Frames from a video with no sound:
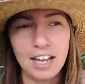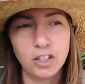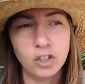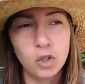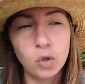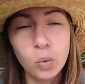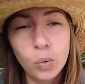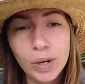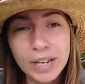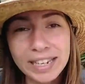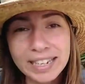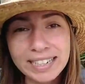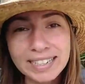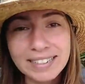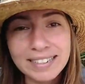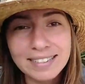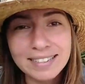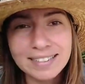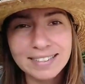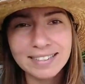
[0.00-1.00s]

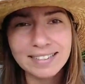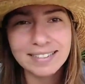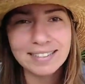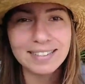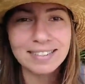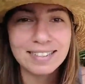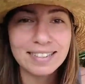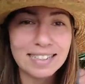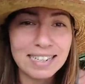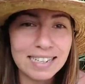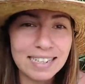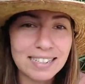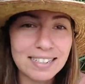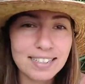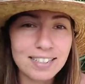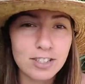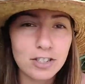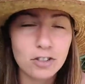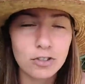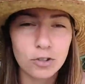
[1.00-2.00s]
twigs,
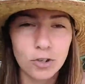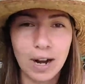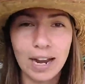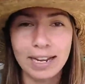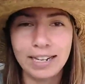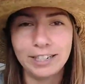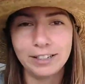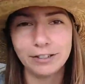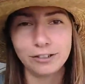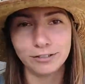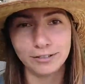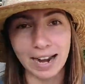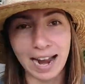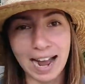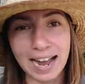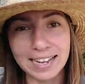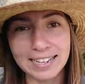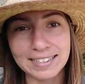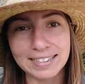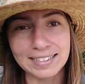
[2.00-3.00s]
sticks, dried
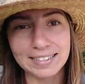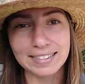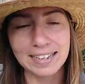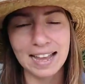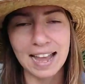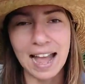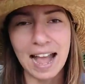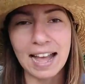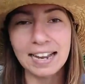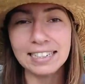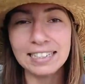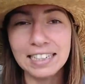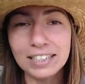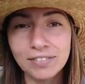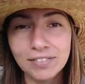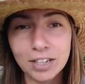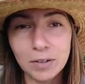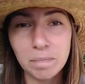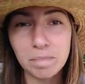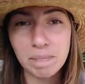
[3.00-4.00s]
grass, and
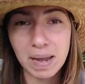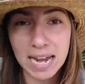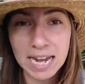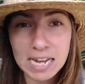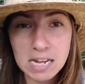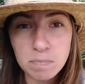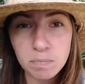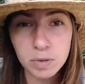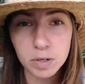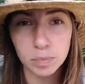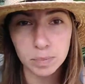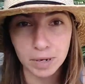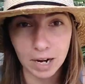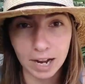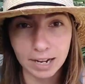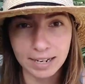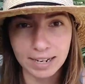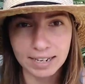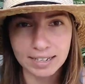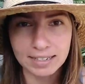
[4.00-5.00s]
even paper
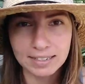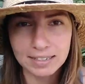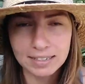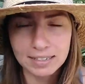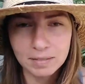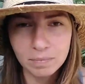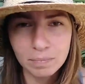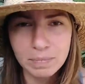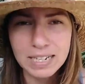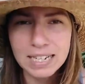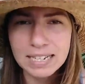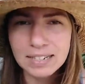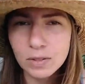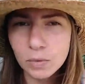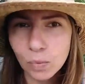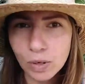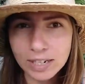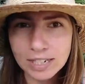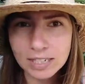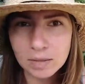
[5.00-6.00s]
products. Because
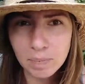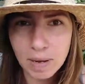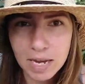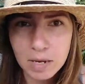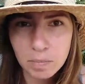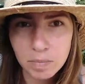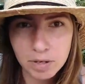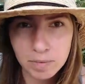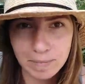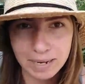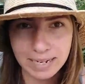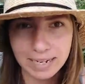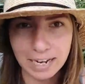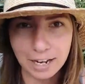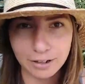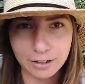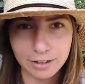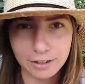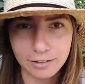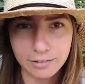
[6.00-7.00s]
what is paper made
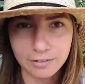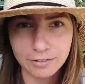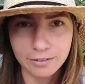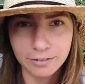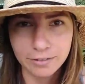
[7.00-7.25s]
out of?